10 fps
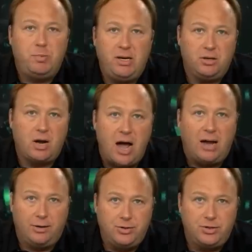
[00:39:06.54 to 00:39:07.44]
speak to
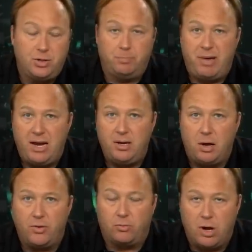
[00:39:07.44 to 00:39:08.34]
colleges. They're paid to
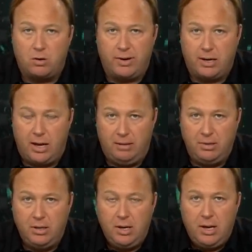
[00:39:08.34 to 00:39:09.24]
go to the Rotary
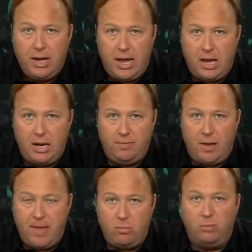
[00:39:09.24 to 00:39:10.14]
Club. And,
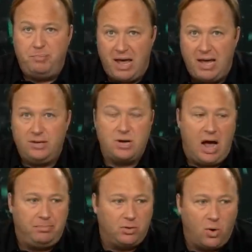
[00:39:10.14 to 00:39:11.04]
and, and they will pay
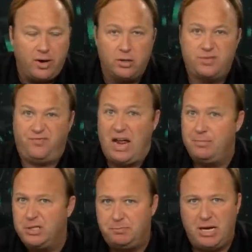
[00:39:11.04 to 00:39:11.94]
top lawyers,
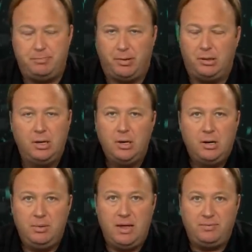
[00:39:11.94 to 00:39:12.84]
famous people.
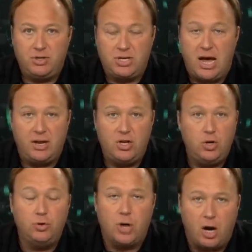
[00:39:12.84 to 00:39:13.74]
I mean, they've just got a
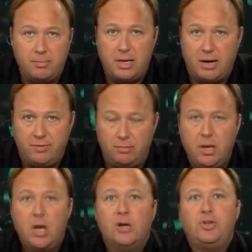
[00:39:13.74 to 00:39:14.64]
huge army of
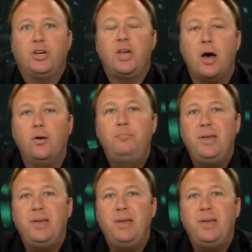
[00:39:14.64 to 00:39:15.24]
them to go